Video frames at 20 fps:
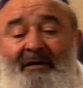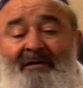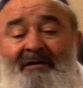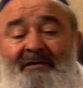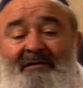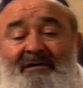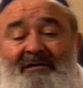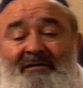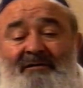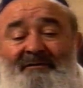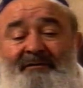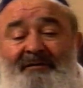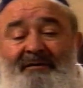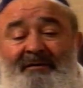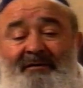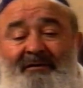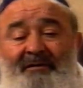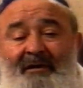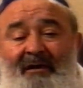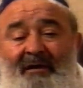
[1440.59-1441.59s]
Says, we
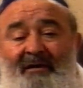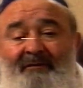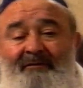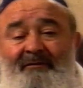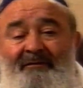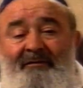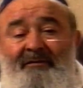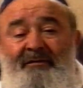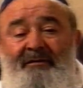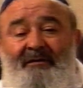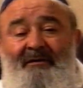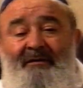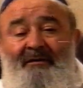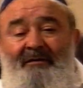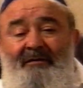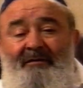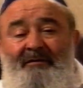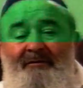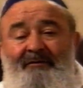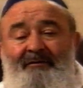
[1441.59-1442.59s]
arrived
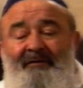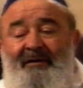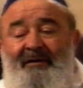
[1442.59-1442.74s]
and we